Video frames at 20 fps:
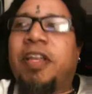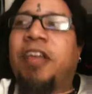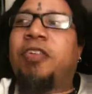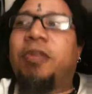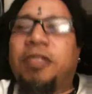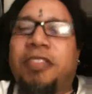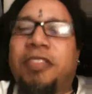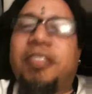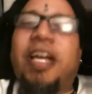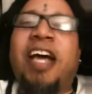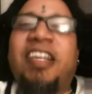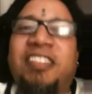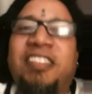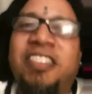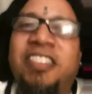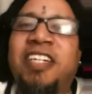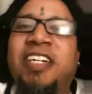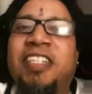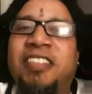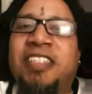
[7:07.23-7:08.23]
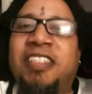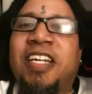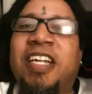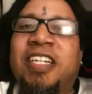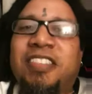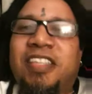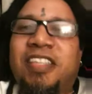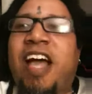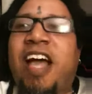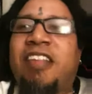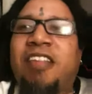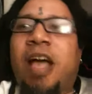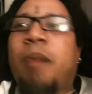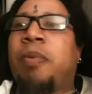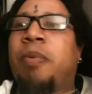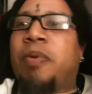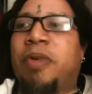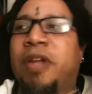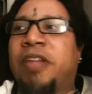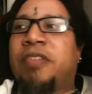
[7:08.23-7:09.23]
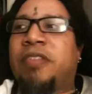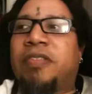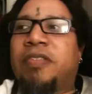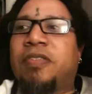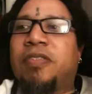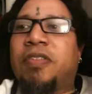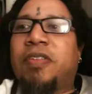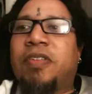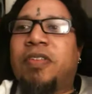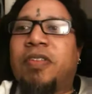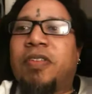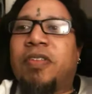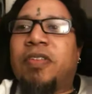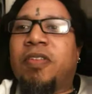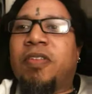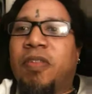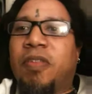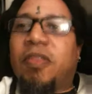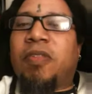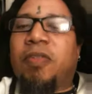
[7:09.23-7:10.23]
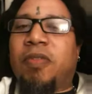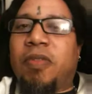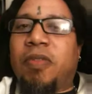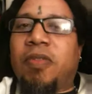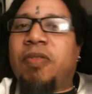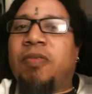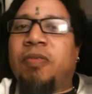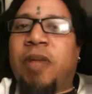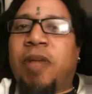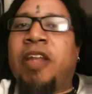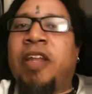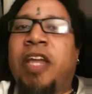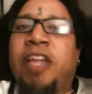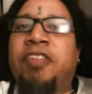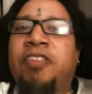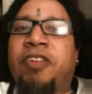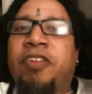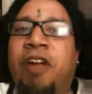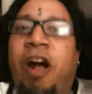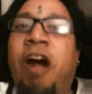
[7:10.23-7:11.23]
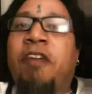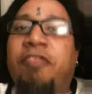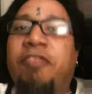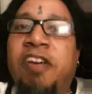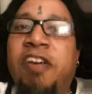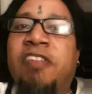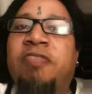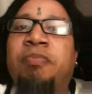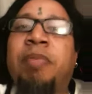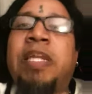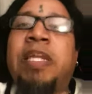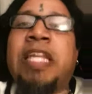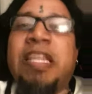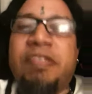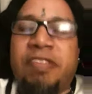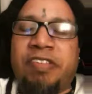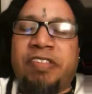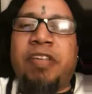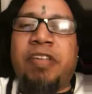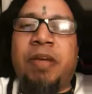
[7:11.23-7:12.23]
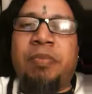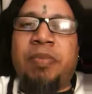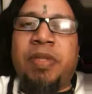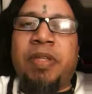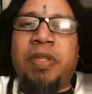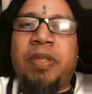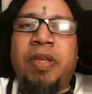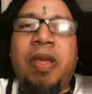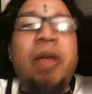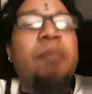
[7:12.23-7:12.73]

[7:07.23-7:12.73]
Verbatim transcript: That's what science does. Science operates by nature off of believing something.